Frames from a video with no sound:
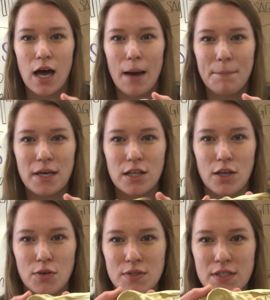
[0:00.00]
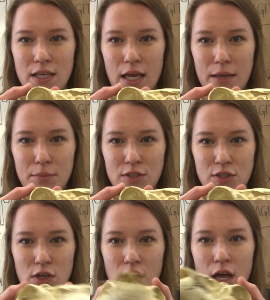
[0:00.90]
up close and
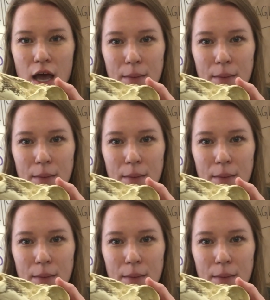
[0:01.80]
personal.